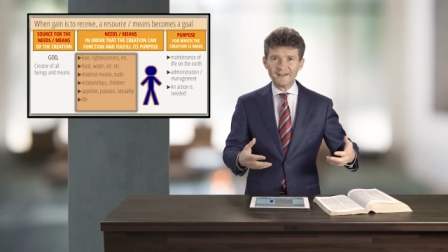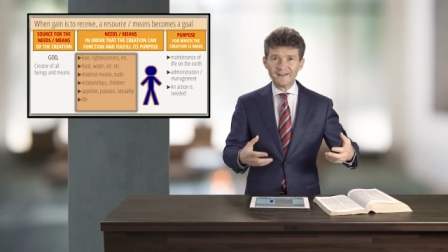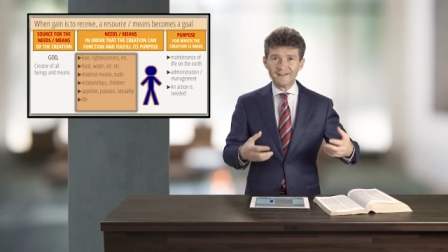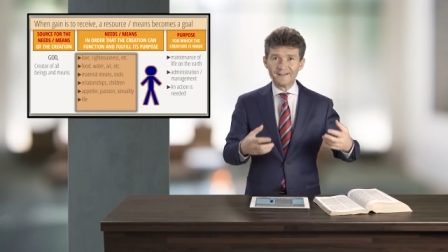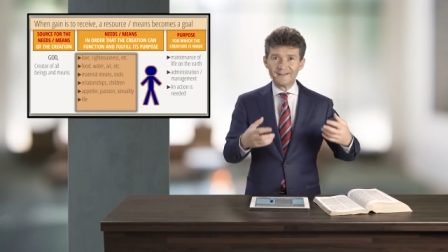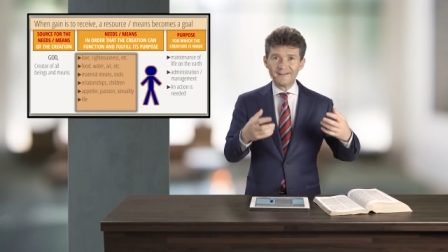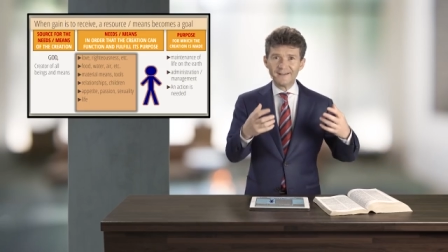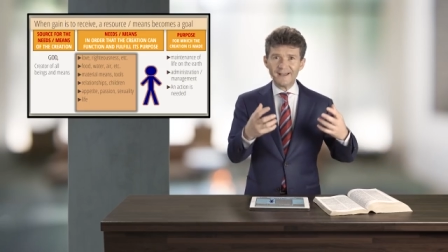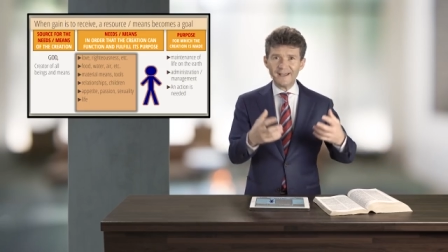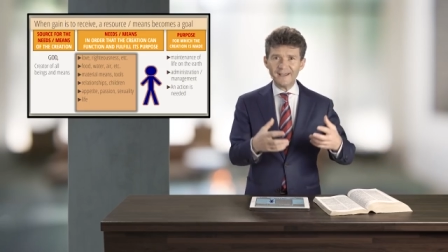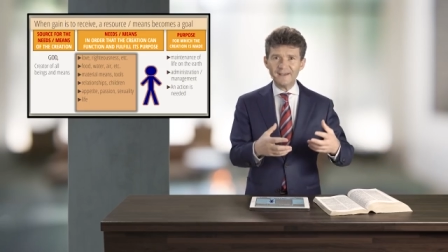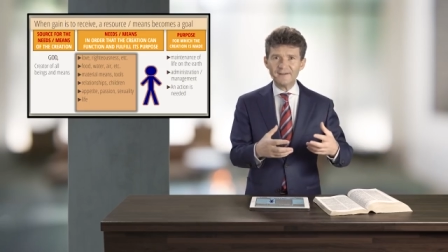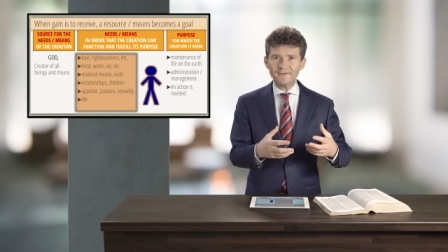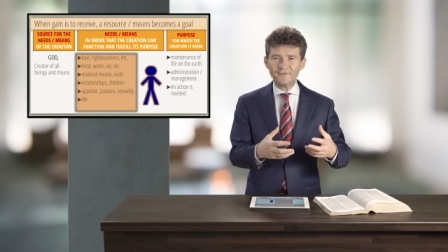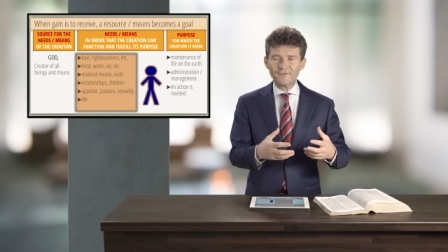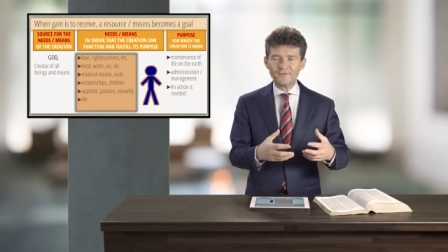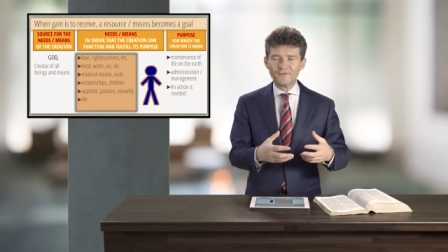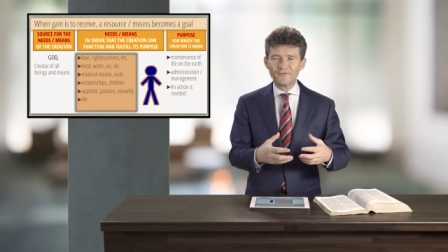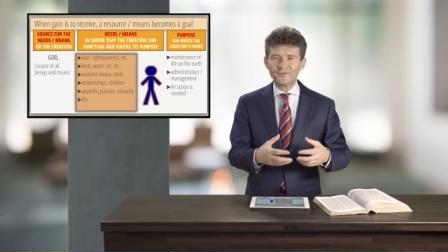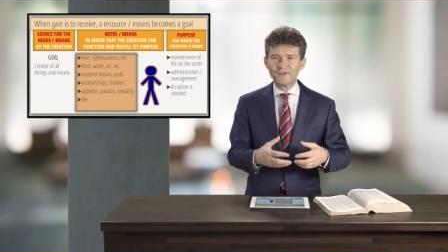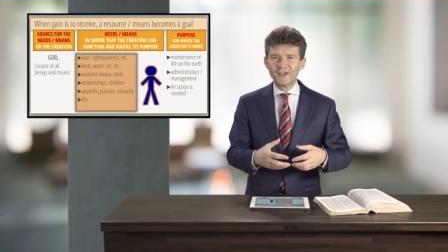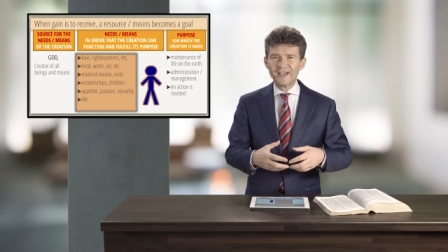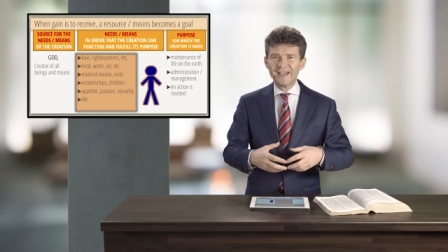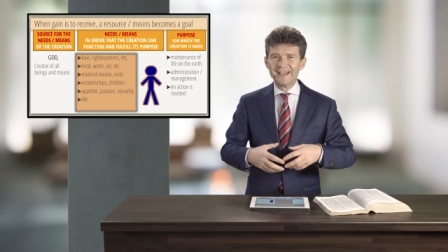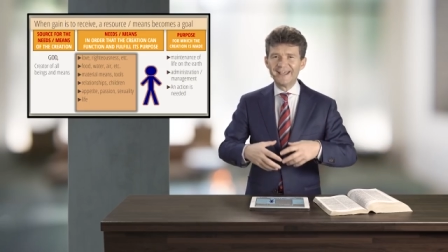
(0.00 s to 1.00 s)

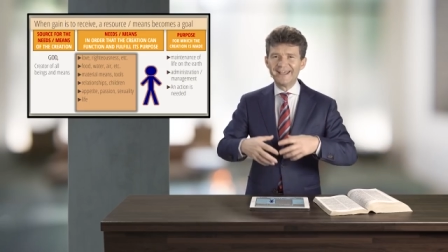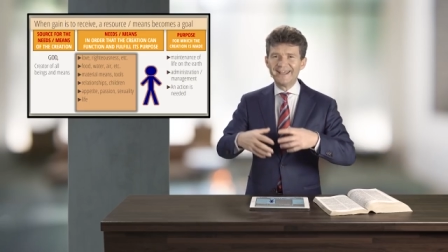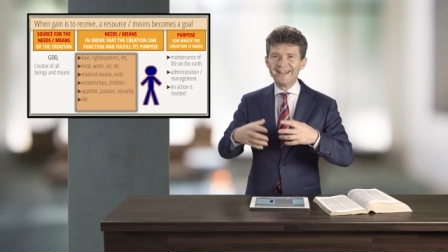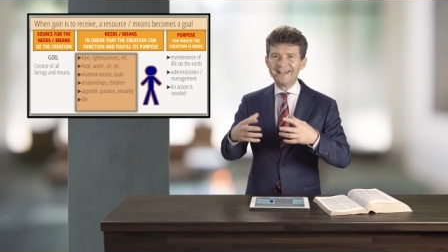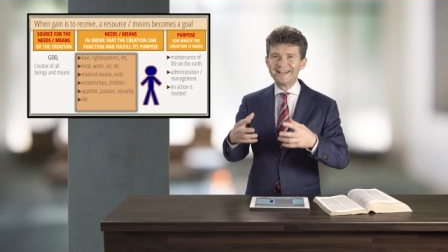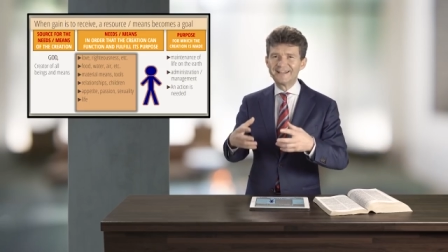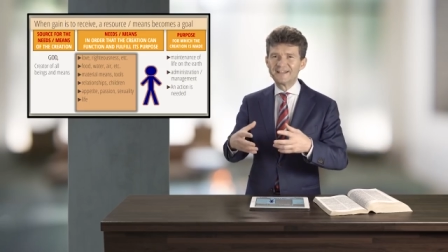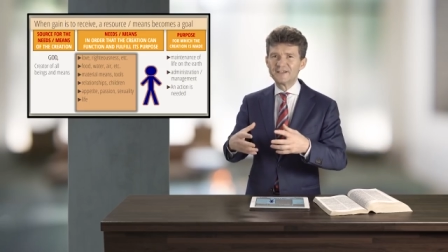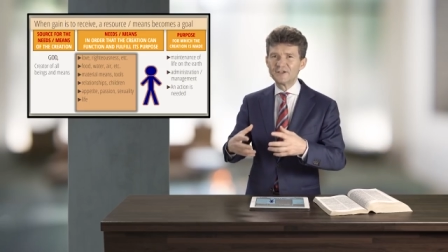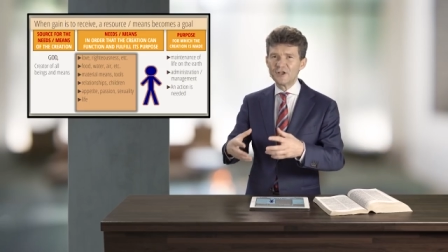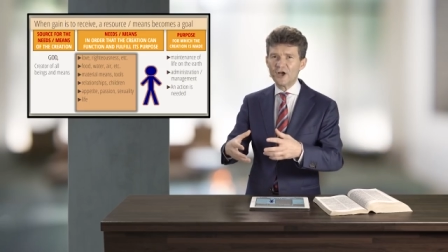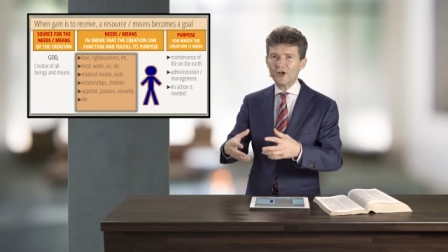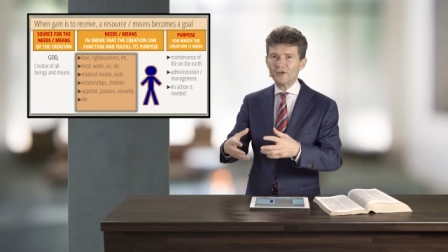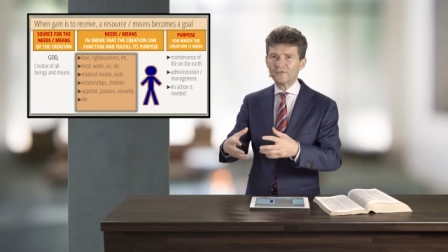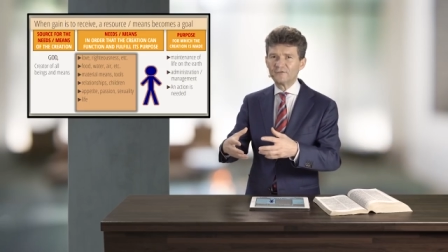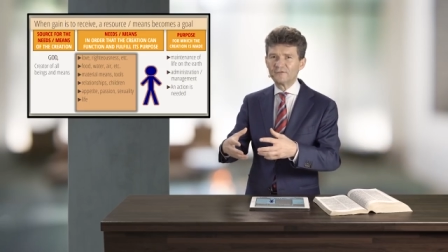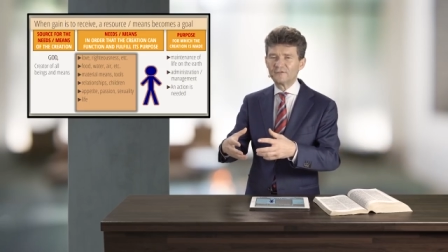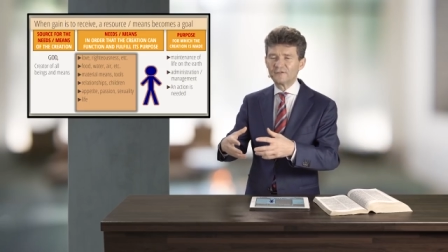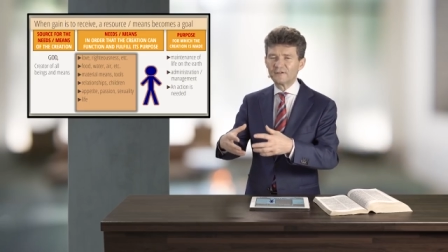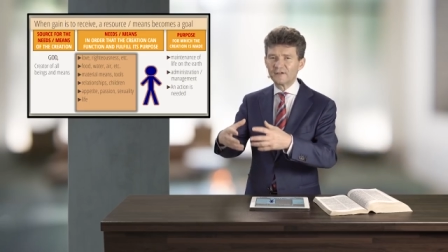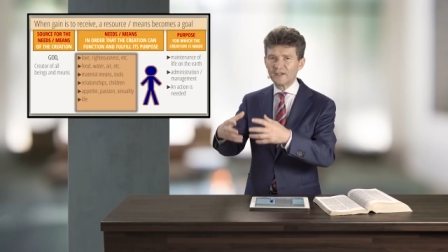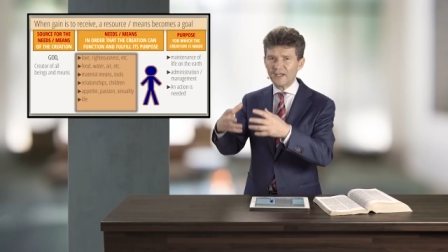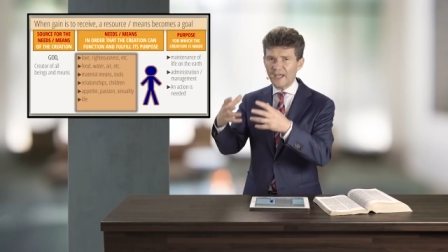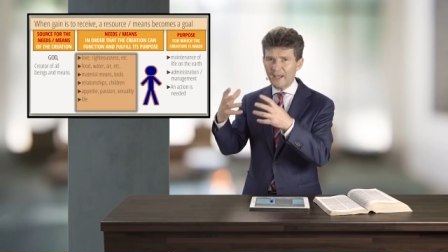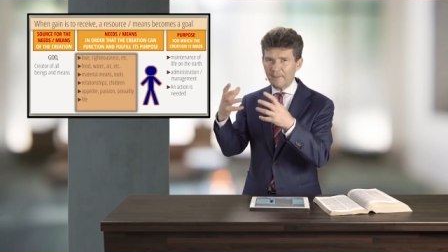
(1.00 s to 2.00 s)
Life is
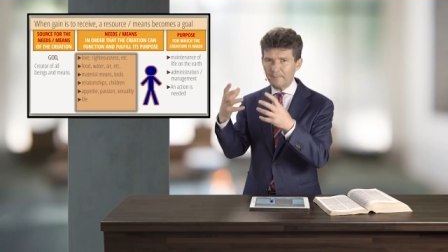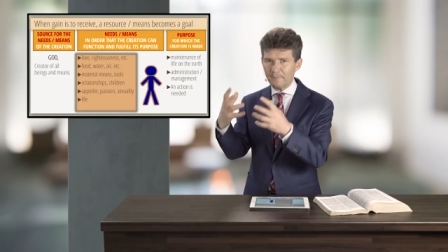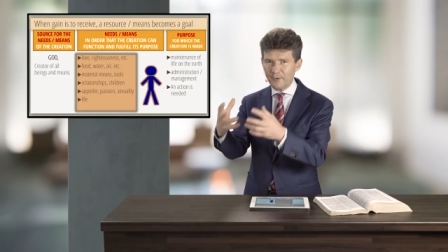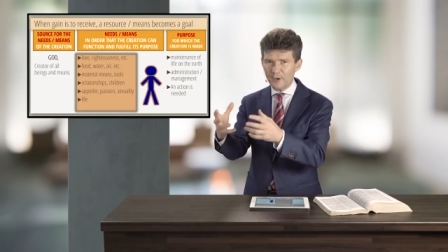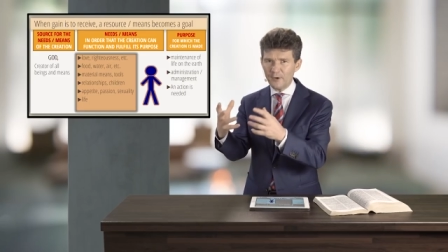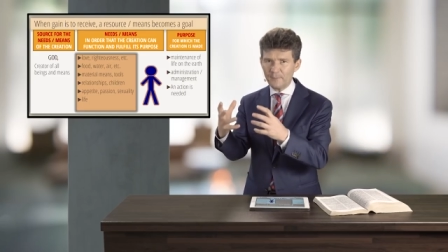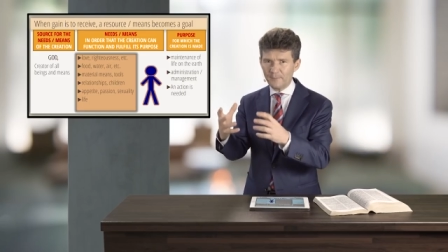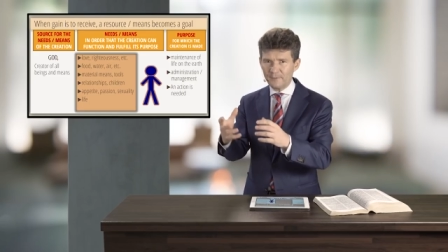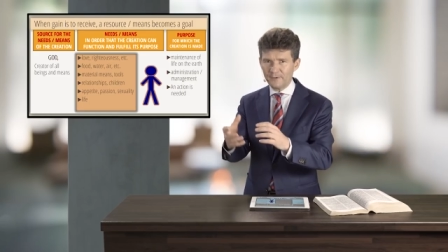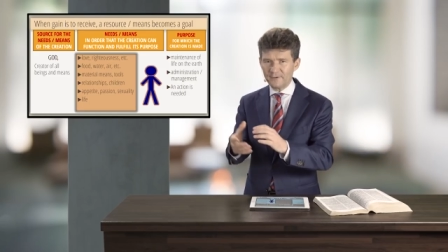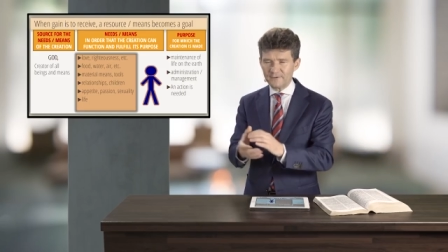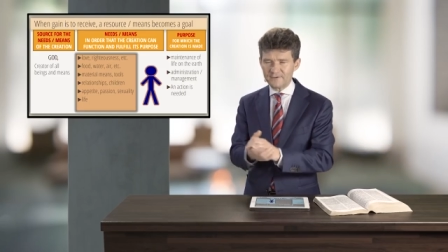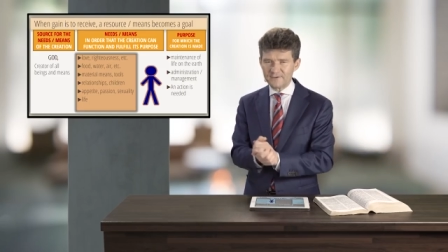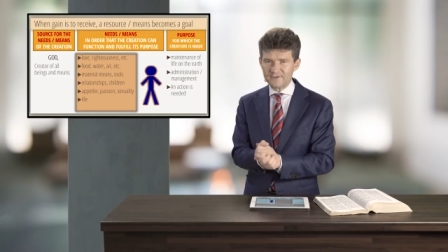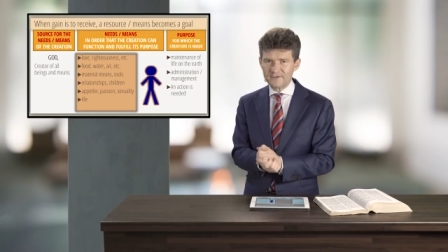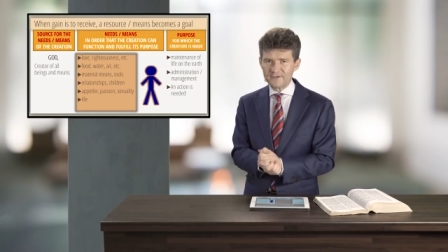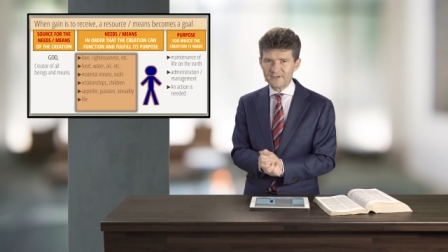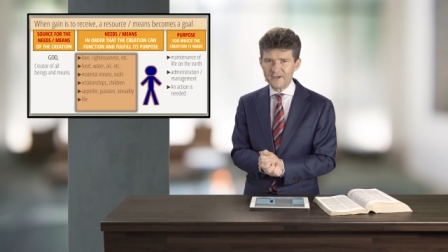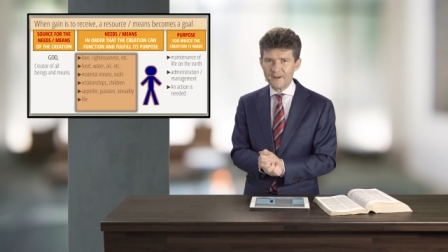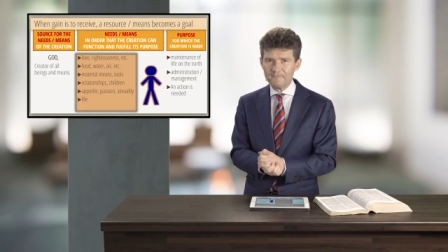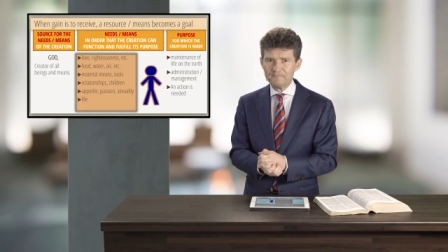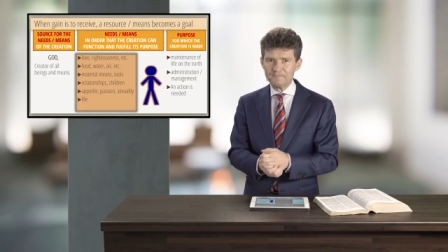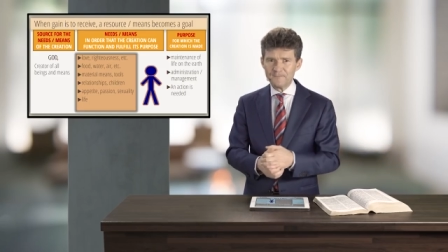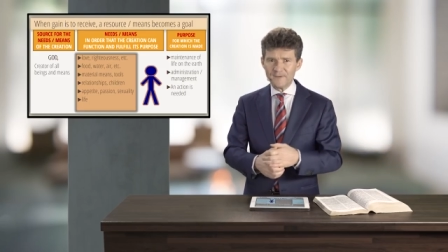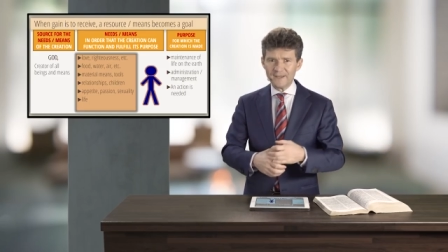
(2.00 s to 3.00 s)
not a purpose.